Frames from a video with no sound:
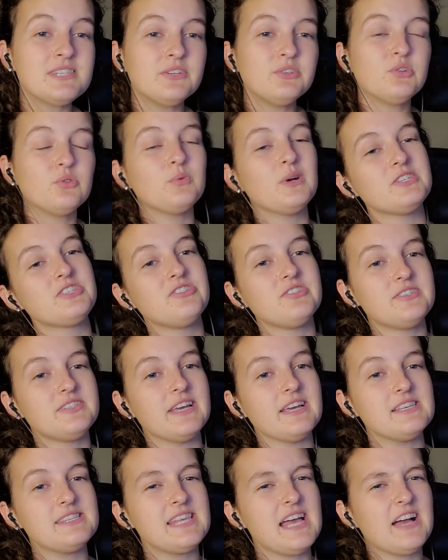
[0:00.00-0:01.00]
in the western
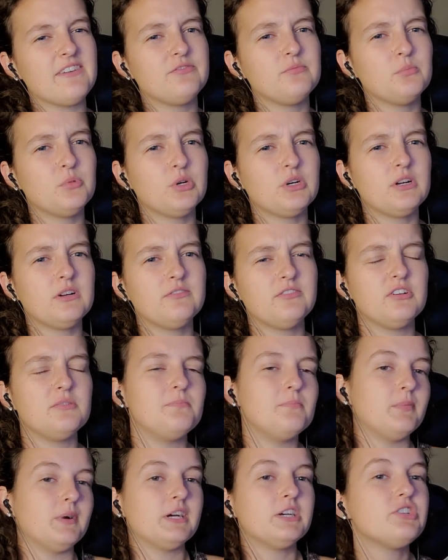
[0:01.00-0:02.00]
states have more of a
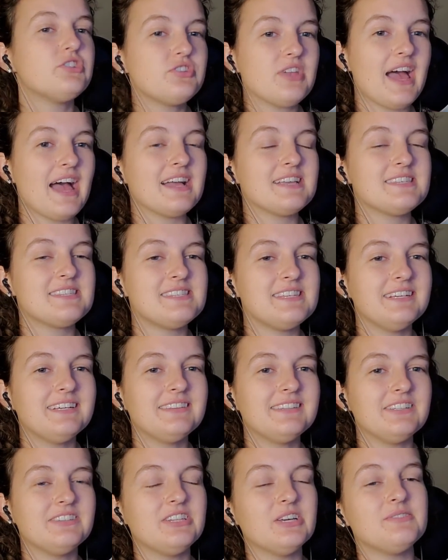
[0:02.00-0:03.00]
merged accent
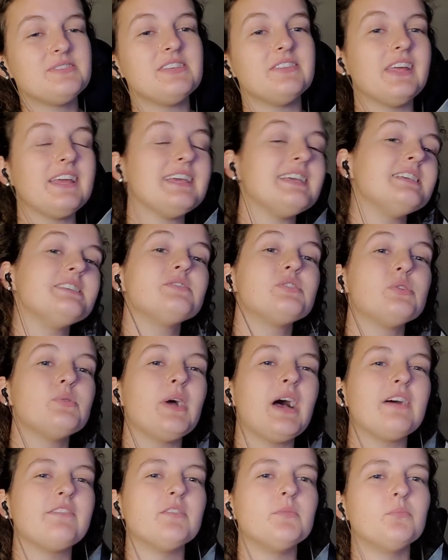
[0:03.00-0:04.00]
than those in the east who
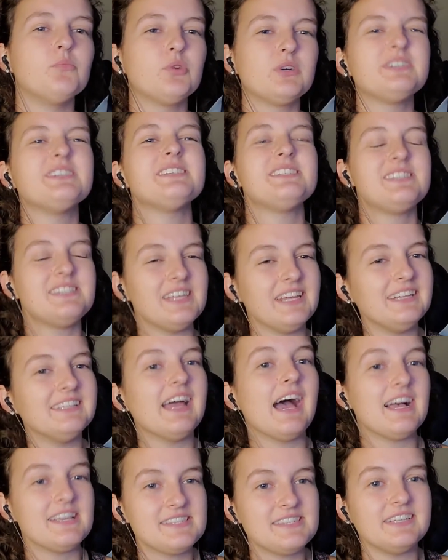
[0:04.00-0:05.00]
have a more distinct
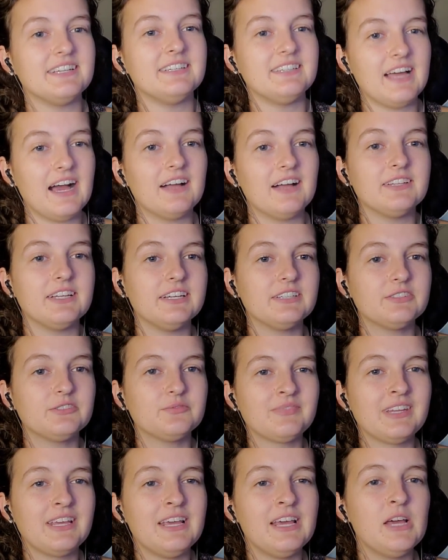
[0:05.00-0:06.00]
accent and dialect.
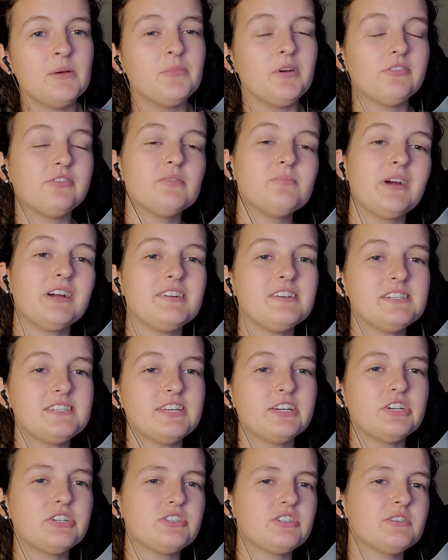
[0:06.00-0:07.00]
But from our
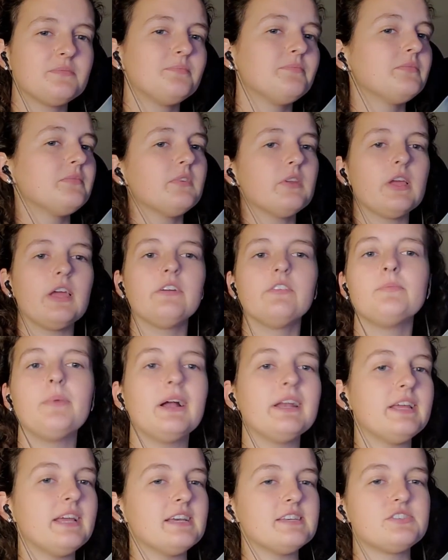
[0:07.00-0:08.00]
research,
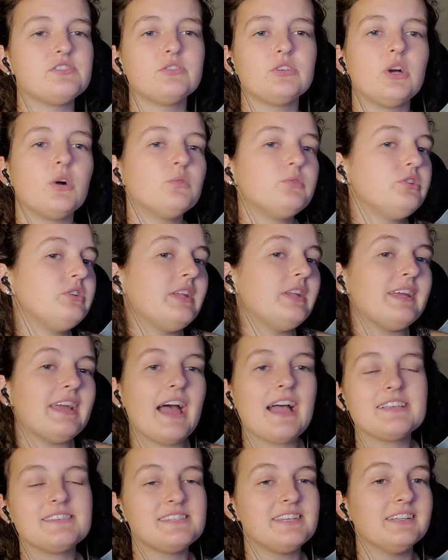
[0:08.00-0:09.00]
everybody has their own unique
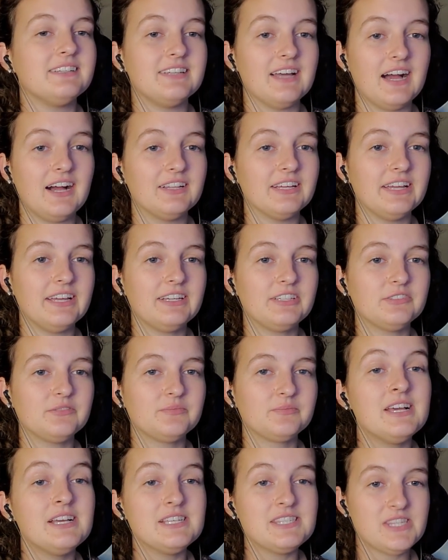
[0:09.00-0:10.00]
accent and dialect.
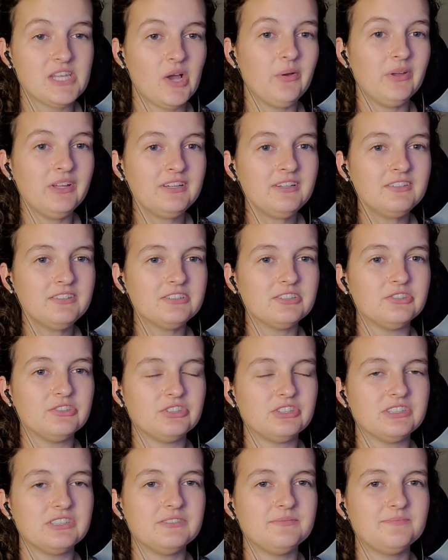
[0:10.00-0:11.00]
So in
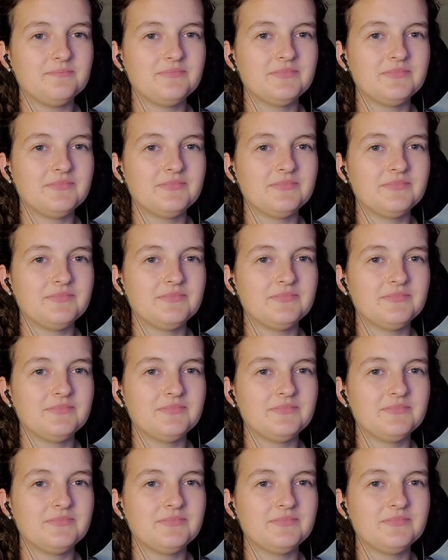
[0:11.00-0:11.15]
conclusion,